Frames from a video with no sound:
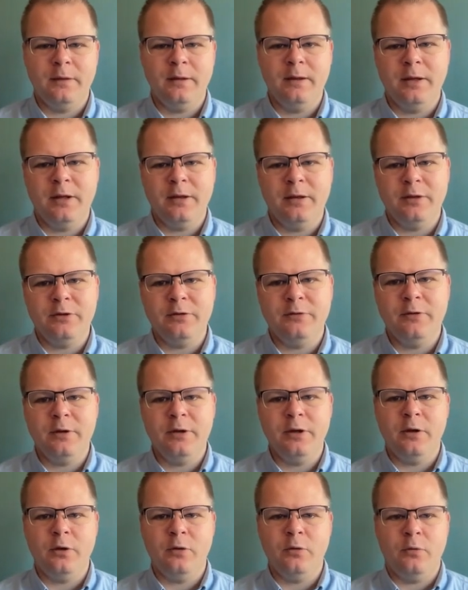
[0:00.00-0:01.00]
In this
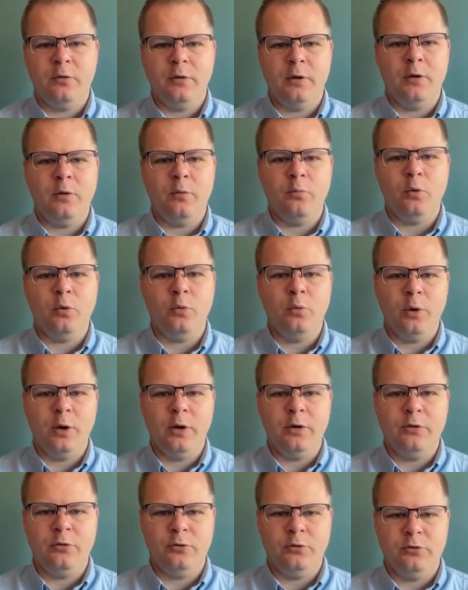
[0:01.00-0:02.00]
video, we'll
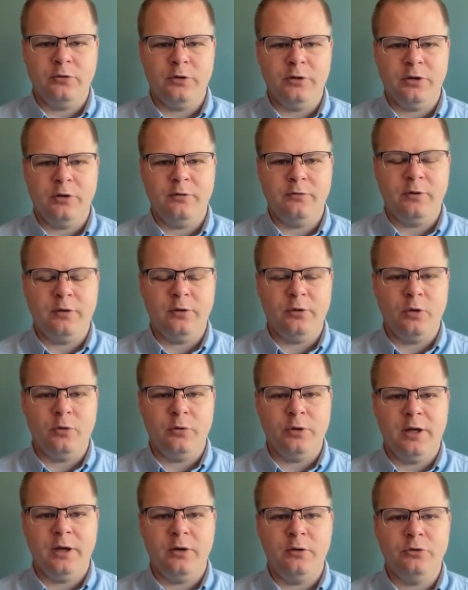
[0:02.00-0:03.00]
walk through the different
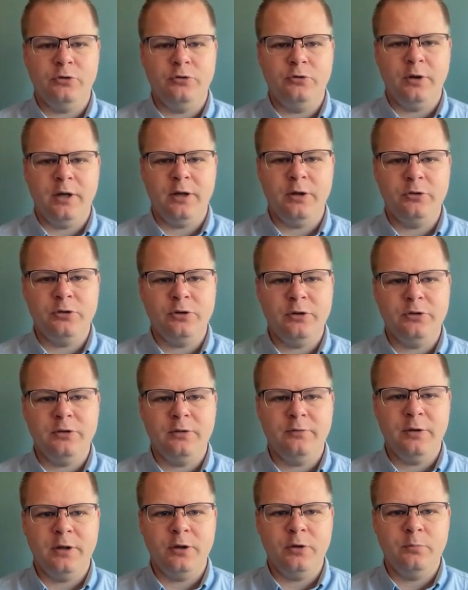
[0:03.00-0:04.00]
locator strategies
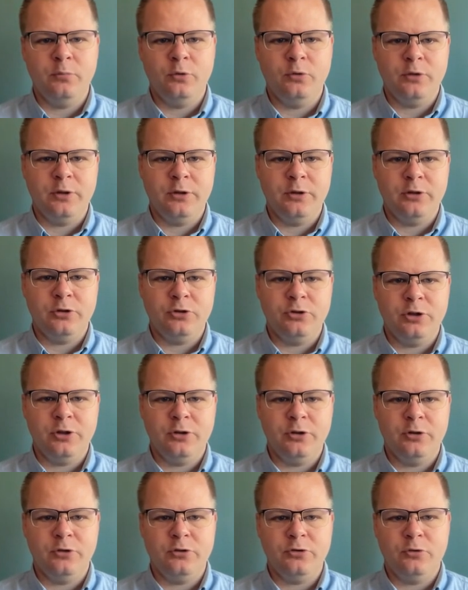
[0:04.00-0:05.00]
available in
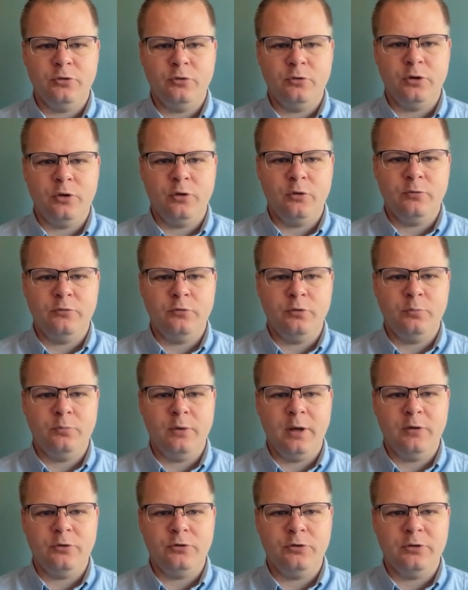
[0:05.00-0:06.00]
INGenious Studio for
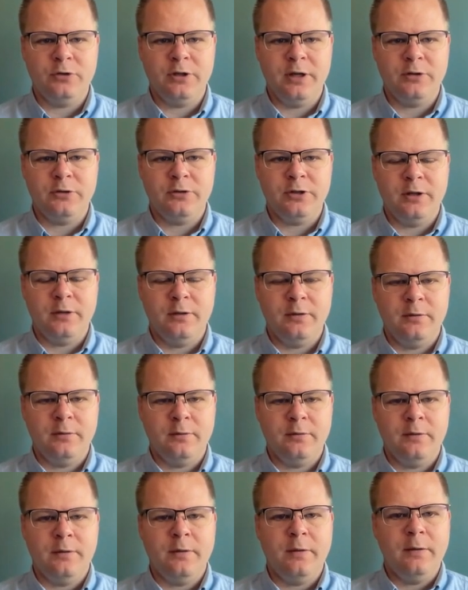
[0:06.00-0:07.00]
browser testing.
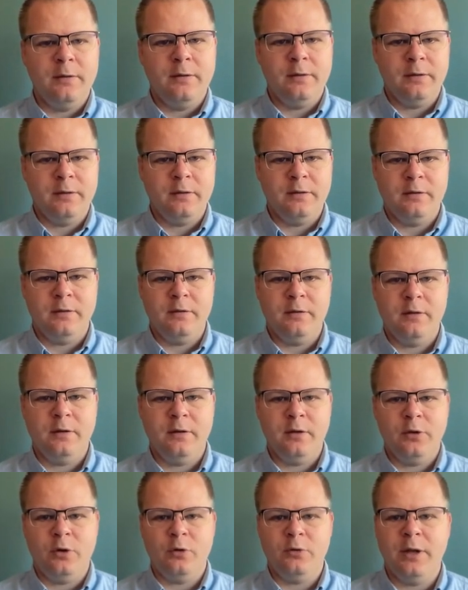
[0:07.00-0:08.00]

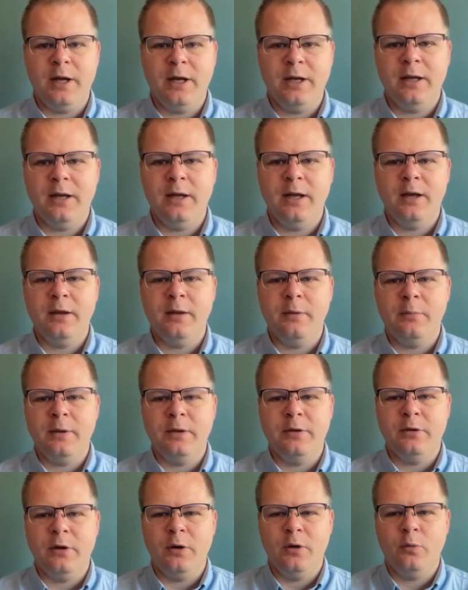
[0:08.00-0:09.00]
Locating
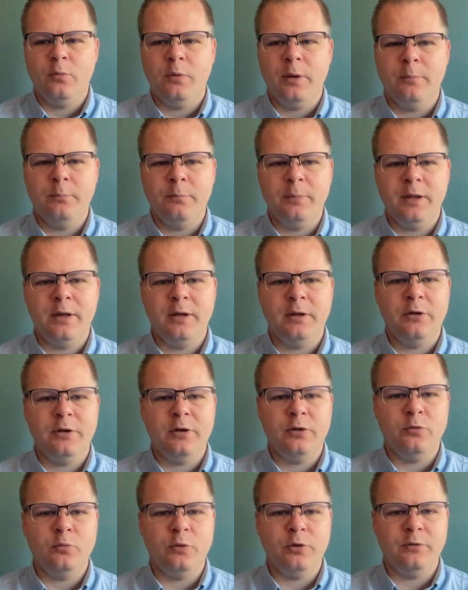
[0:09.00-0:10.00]
elements on a web page
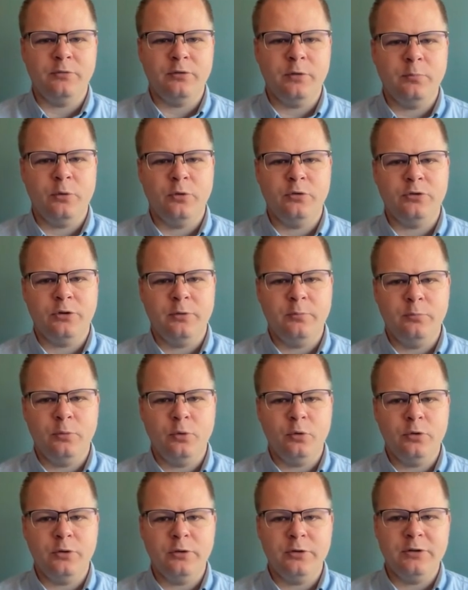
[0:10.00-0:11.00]
is one of the most
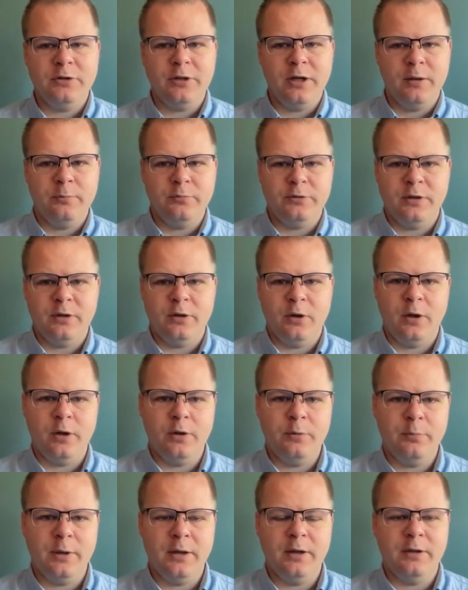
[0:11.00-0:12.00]
important steps in
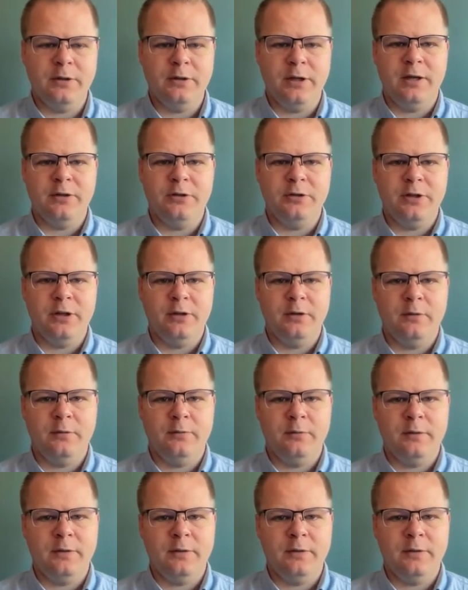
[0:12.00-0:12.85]
automated testing,